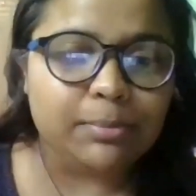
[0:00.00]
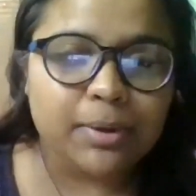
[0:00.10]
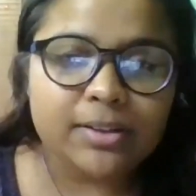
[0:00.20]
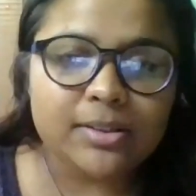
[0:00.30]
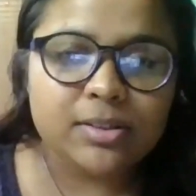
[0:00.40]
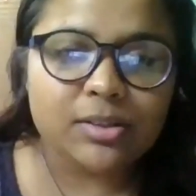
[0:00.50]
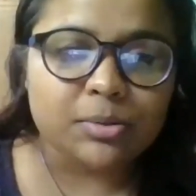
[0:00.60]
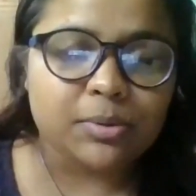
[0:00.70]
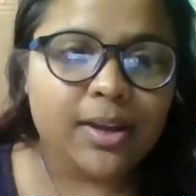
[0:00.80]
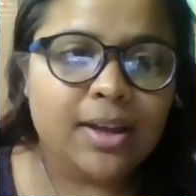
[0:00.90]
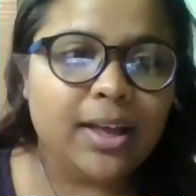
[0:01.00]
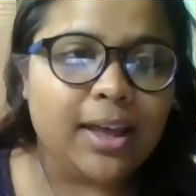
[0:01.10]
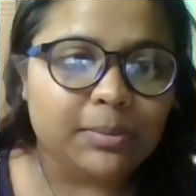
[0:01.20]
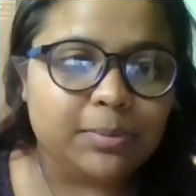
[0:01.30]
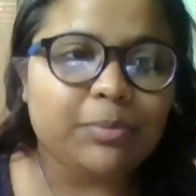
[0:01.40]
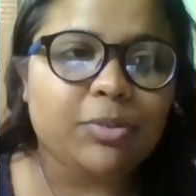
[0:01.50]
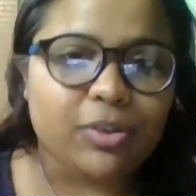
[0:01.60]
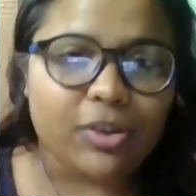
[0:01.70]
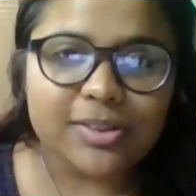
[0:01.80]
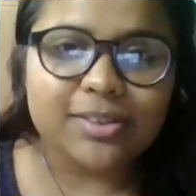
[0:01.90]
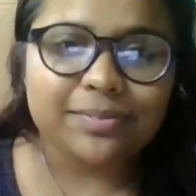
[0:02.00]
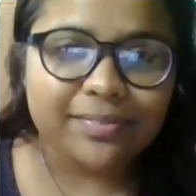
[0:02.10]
emails to help them throughout.